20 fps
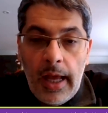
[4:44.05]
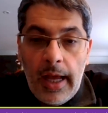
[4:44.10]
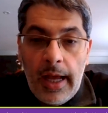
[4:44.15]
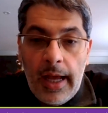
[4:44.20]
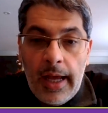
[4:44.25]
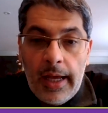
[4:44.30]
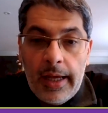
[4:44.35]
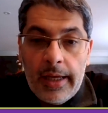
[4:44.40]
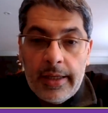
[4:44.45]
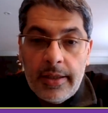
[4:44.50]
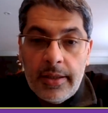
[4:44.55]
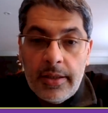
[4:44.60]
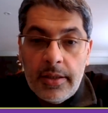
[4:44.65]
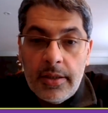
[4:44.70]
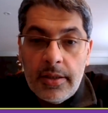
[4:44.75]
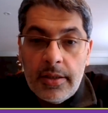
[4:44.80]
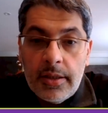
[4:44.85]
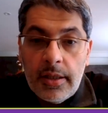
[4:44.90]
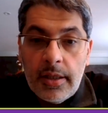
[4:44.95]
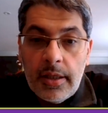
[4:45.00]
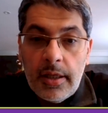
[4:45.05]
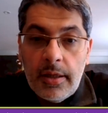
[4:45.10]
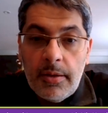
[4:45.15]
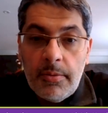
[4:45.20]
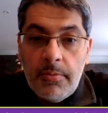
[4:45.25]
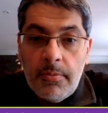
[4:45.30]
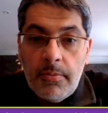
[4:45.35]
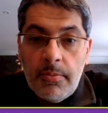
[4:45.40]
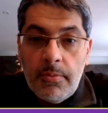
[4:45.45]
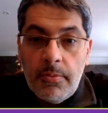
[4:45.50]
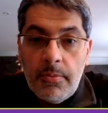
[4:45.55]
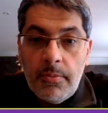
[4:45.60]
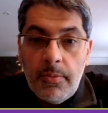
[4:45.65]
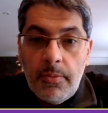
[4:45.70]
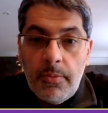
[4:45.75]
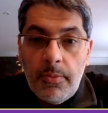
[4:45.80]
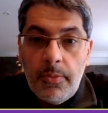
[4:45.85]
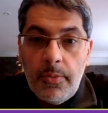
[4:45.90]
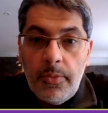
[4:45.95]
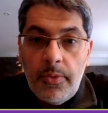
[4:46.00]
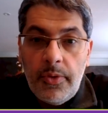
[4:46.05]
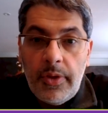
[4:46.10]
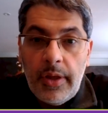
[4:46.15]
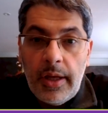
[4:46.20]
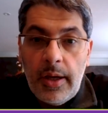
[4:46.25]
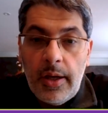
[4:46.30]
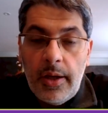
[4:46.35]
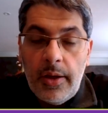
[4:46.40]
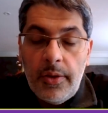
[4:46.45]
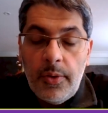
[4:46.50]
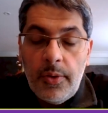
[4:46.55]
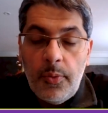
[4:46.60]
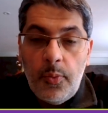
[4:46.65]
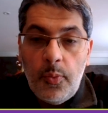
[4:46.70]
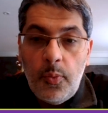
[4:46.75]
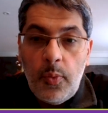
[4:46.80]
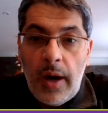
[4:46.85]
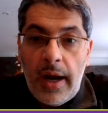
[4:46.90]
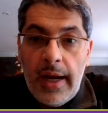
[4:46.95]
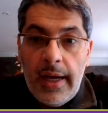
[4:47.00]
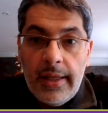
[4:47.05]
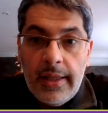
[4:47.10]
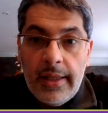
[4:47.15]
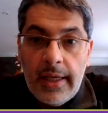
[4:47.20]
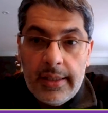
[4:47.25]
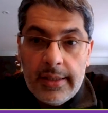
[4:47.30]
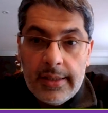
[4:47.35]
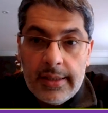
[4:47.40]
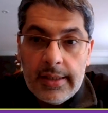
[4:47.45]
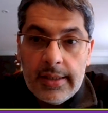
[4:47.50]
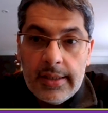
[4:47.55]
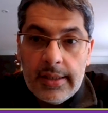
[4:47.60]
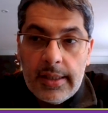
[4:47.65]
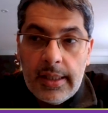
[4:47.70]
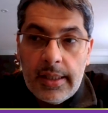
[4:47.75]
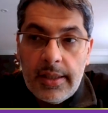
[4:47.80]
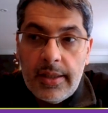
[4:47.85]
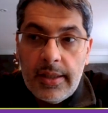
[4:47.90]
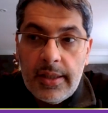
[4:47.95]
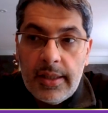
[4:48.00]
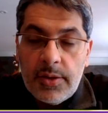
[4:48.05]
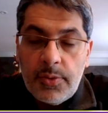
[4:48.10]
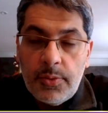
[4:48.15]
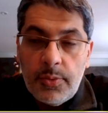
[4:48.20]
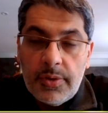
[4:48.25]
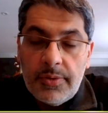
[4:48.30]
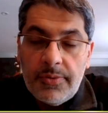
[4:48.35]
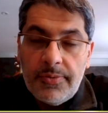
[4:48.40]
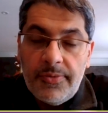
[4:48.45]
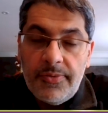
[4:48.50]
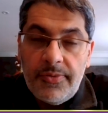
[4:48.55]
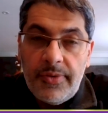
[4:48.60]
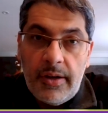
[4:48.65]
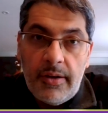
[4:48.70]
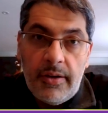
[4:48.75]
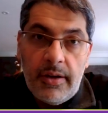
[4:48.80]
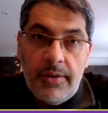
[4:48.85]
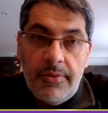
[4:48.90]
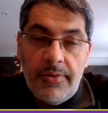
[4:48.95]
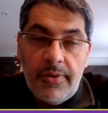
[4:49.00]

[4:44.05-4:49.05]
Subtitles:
And the way they did this was very,